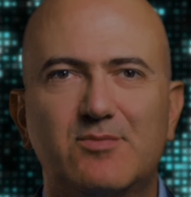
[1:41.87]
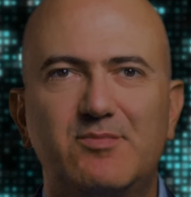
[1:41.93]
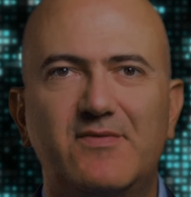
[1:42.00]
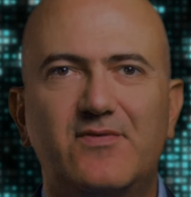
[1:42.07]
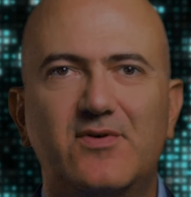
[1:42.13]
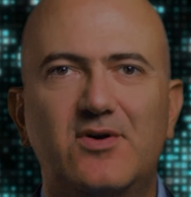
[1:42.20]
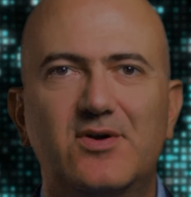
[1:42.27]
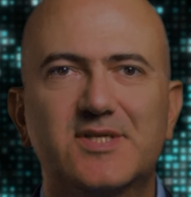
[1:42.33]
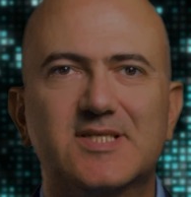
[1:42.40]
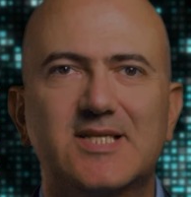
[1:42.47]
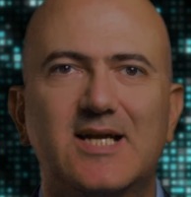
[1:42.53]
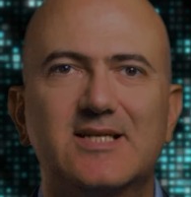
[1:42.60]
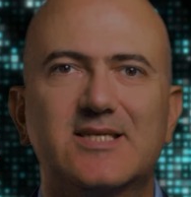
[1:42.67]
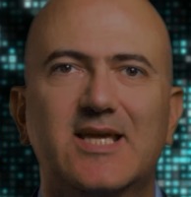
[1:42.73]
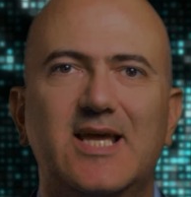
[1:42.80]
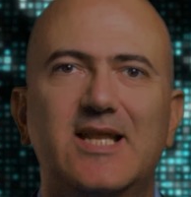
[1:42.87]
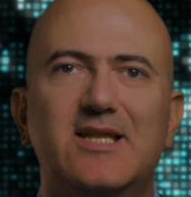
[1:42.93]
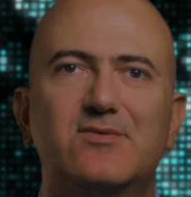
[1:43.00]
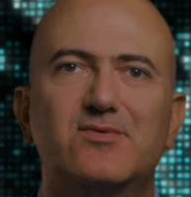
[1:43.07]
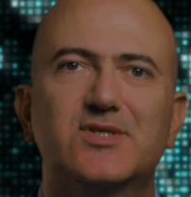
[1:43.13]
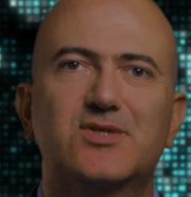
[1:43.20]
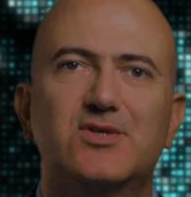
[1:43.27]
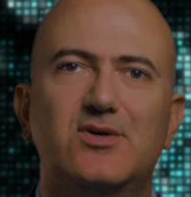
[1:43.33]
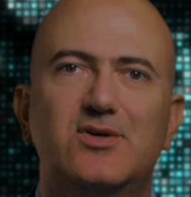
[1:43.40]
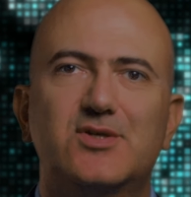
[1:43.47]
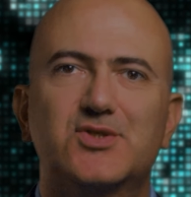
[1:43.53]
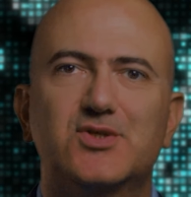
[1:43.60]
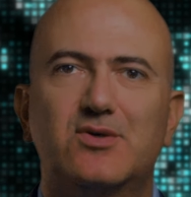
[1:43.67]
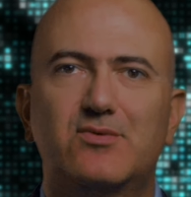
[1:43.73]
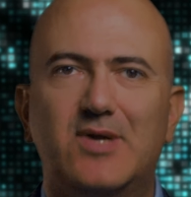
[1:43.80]
before starting any
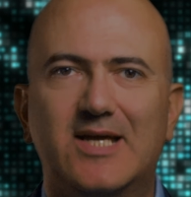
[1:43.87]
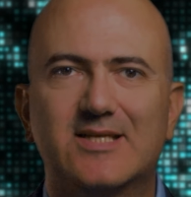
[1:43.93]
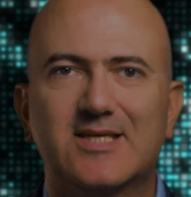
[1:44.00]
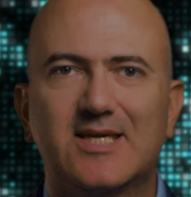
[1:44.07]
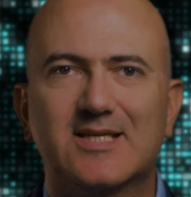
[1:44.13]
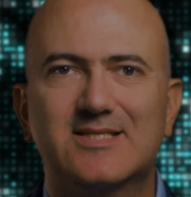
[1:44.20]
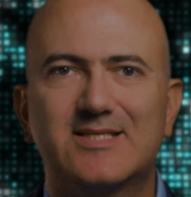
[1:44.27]
research or writing,